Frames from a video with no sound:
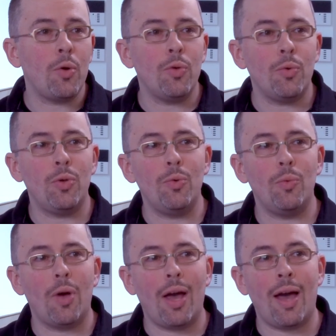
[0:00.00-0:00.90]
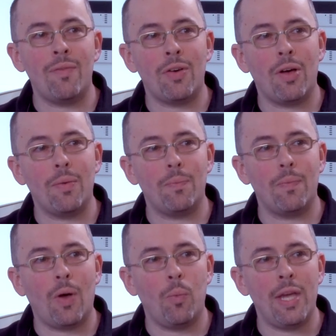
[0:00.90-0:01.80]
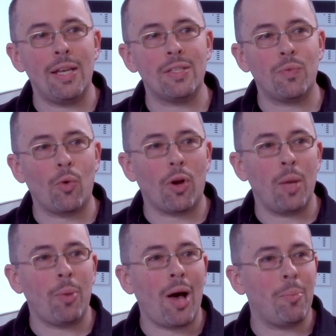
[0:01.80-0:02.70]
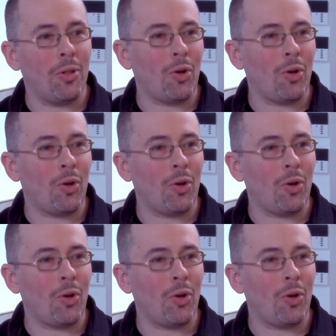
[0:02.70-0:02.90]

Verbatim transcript: know you, you have a, a weakness for hip hop a